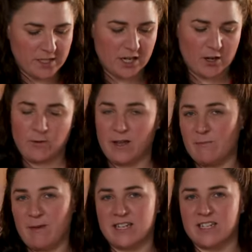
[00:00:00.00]
so
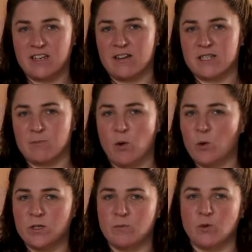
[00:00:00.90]
it makes it nice and
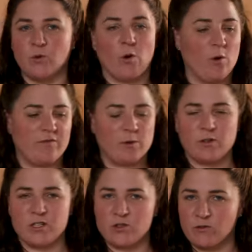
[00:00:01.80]
portable, or if you
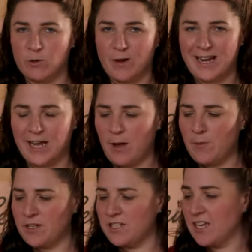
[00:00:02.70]
want to store it away in a
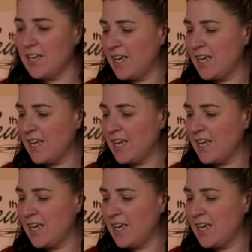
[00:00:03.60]
cupboard.